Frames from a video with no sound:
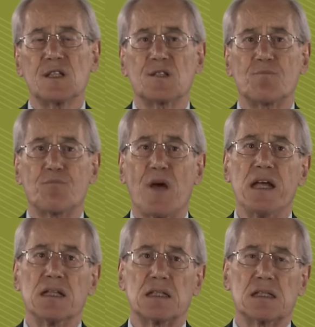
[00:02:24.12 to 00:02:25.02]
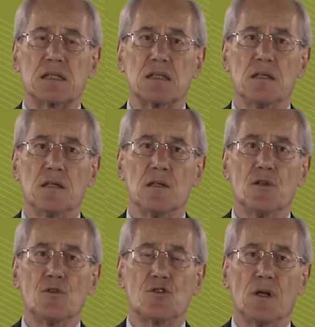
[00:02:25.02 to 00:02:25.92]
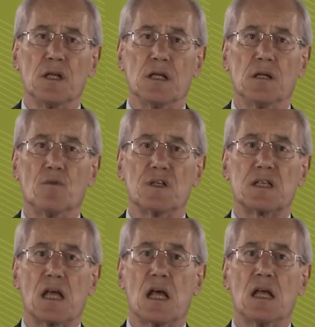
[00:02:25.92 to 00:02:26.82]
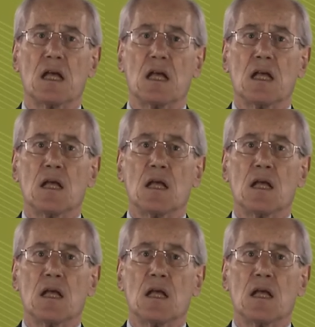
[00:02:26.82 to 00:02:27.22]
spends, usually we say,